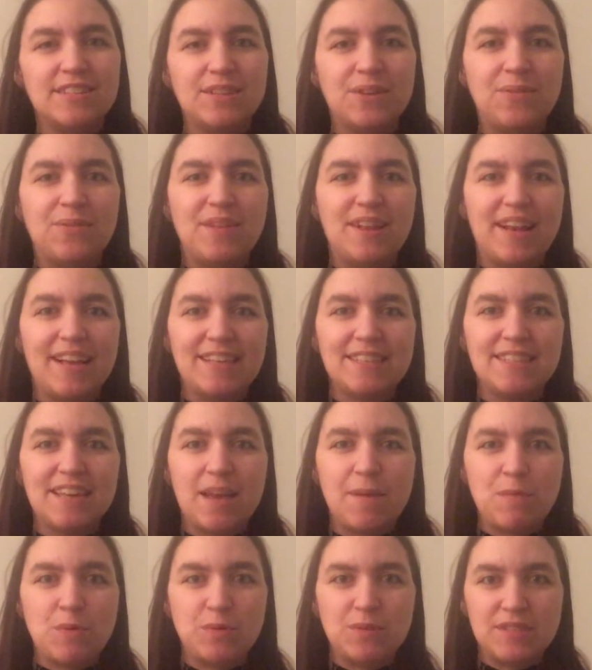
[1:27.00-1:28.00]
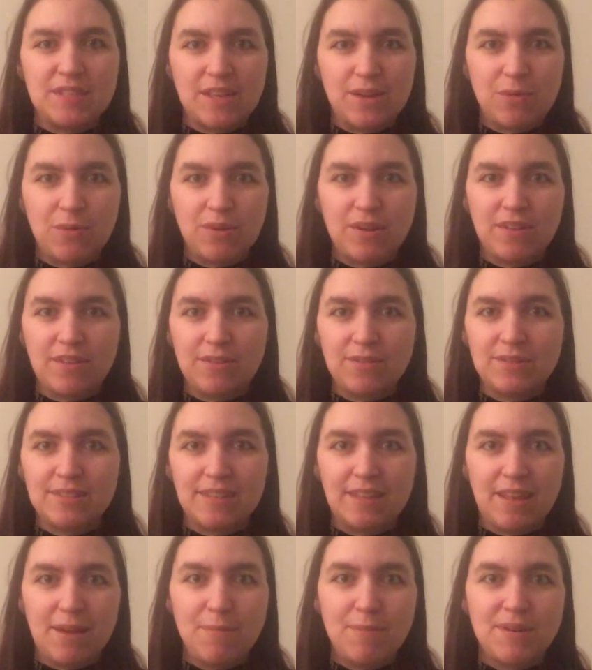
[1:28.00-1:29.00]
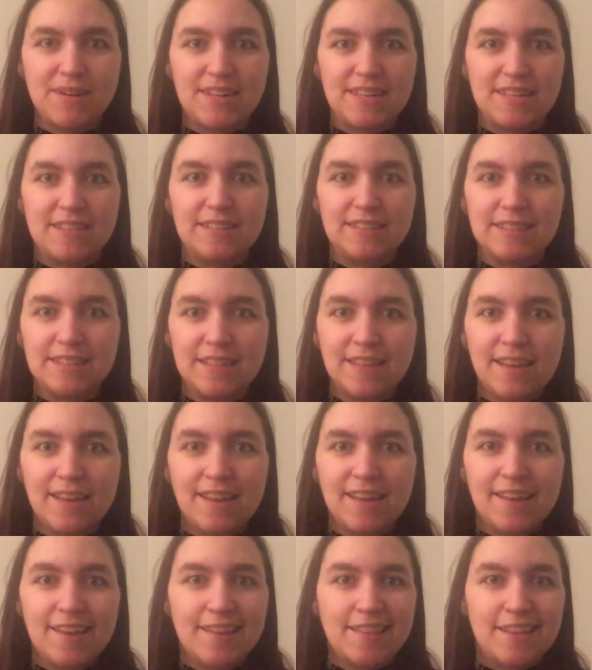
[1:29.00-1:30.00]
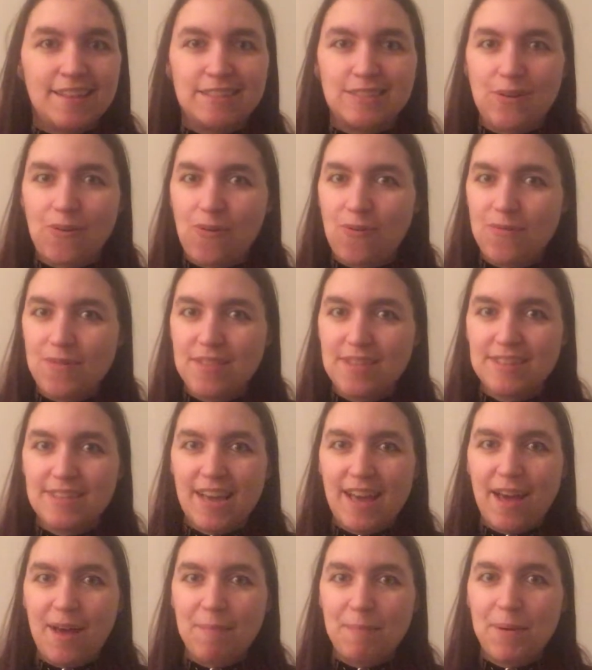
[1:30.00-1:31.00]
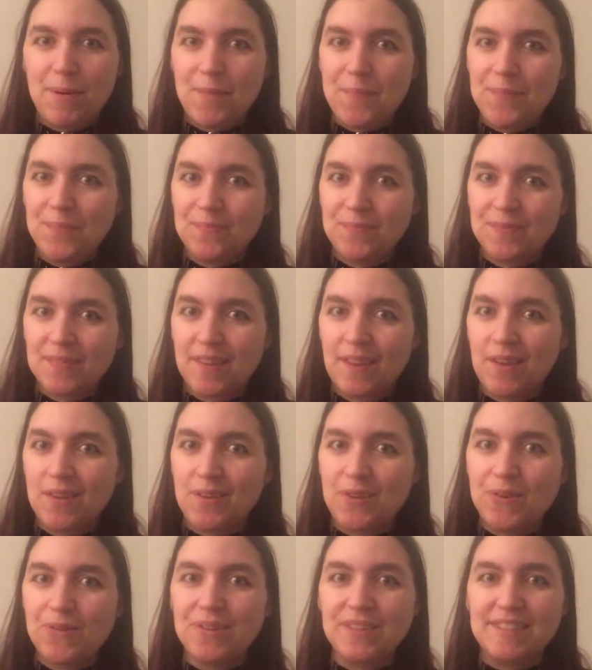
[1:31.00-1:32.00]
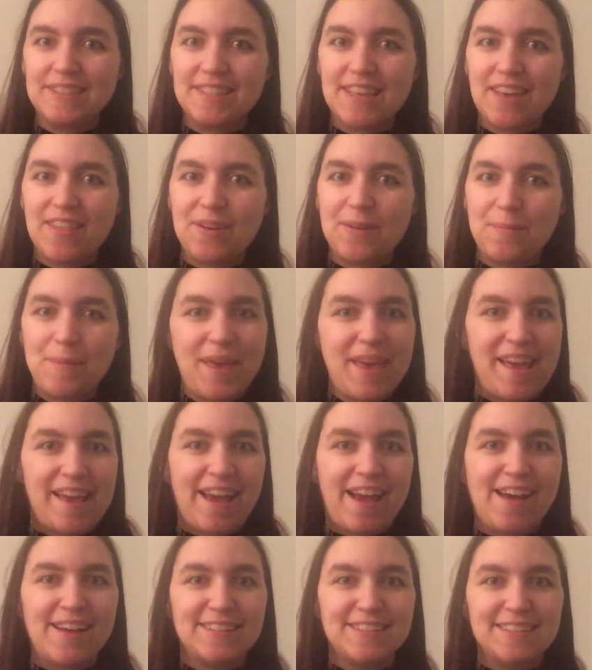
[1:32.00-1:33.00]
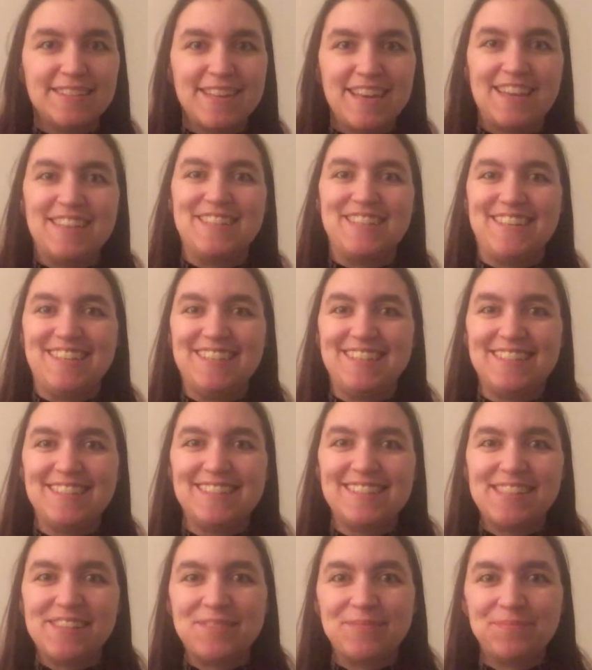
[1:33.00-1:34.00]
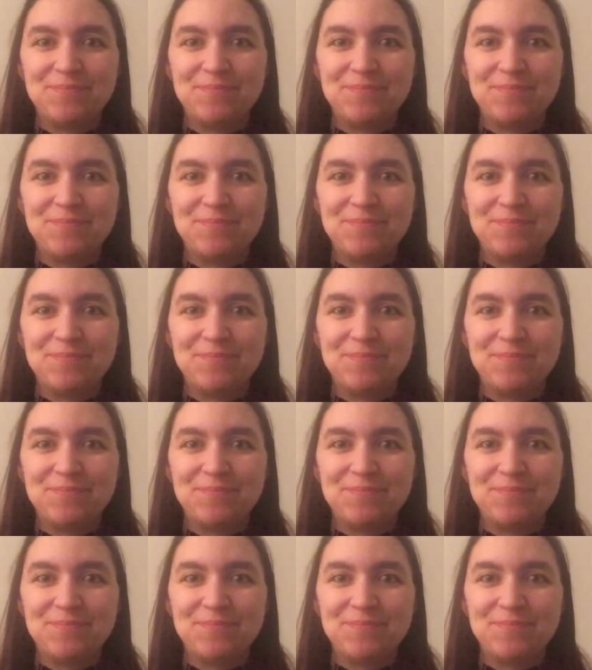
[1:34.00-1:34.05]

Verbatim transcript: So the next time you see one of those celebrities that's over the top, you can say they're being ostentatious.